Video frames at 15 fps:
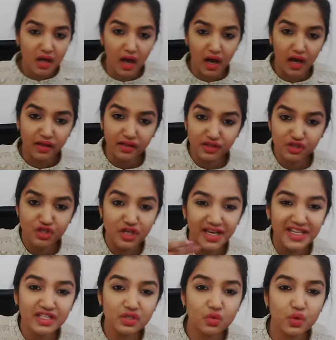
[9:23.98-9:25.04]
the
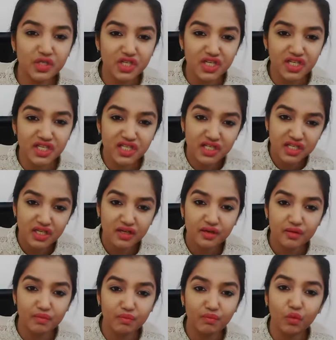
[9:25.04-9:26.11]
chains which is
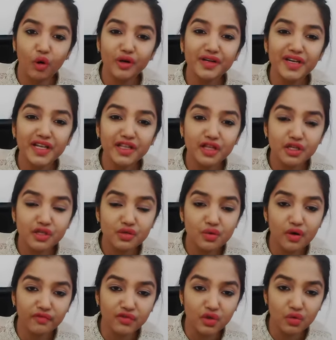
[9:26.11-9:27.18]
bonding the two
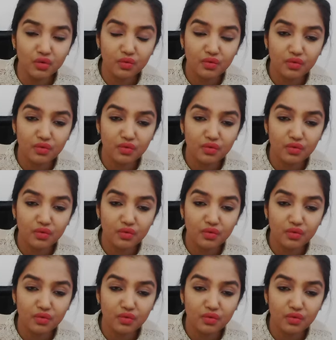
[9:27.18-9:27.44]
of you.